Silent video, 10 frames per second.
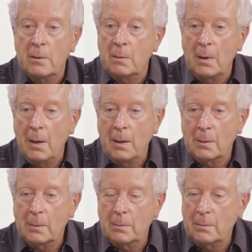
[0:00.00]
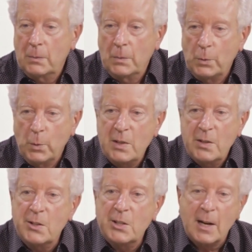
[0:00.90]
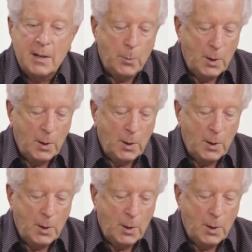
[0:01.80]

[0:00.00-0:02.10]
a recent study